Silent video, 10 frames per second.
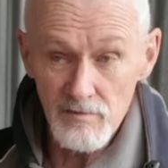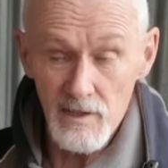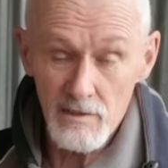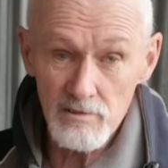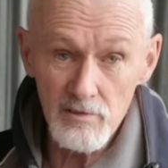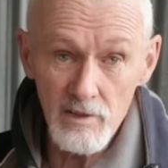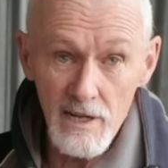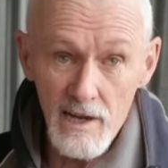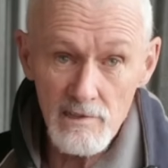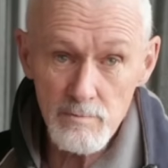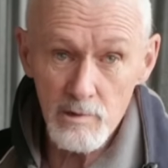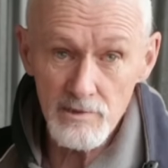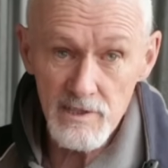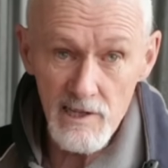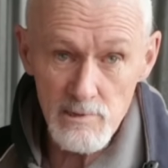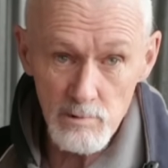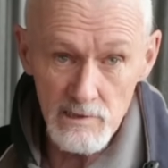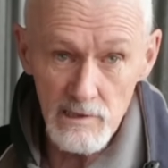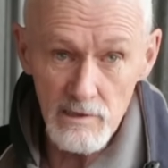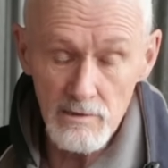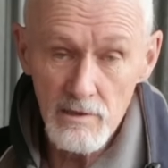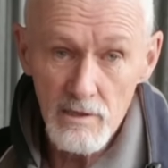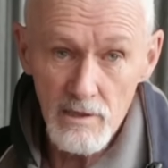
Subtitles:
In fact, just the last podcast we did,